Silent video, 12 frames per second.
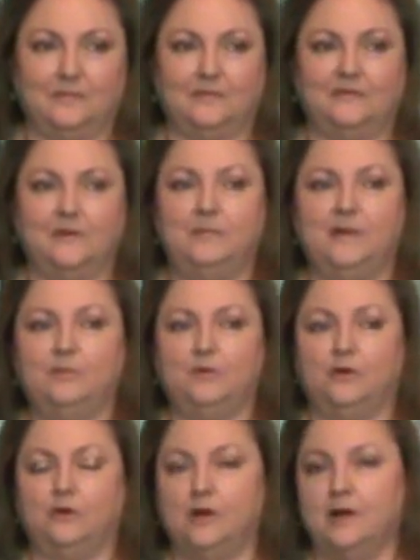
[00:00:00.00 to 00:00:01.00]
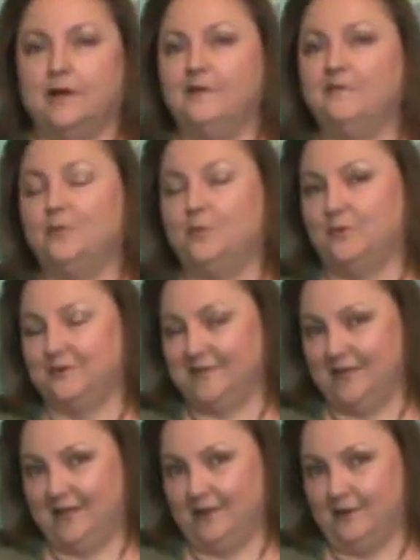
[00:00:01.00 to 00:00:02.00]
Some people are not comfortable with
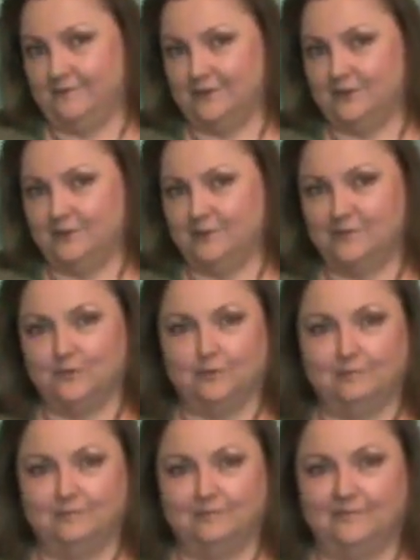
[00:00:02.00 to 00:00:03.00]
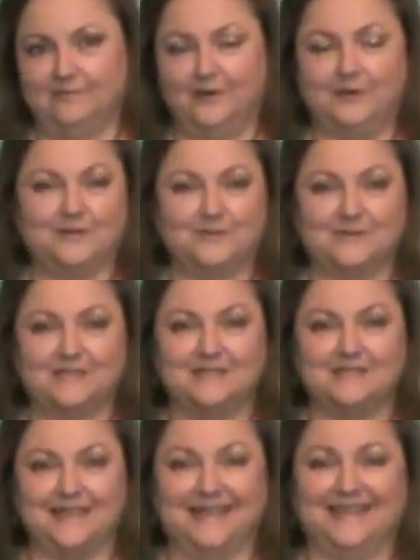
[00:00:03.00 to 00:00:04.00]
taking off the shoes for various
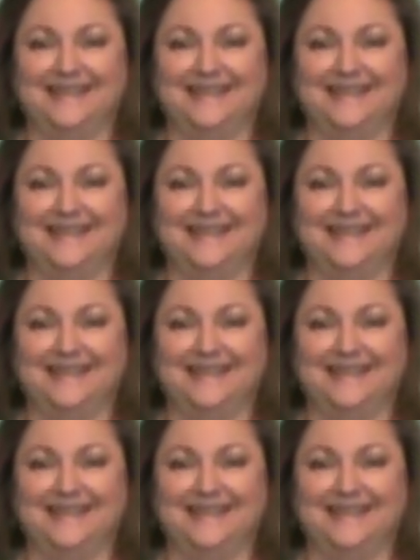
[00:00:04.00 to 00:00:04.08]
reasons.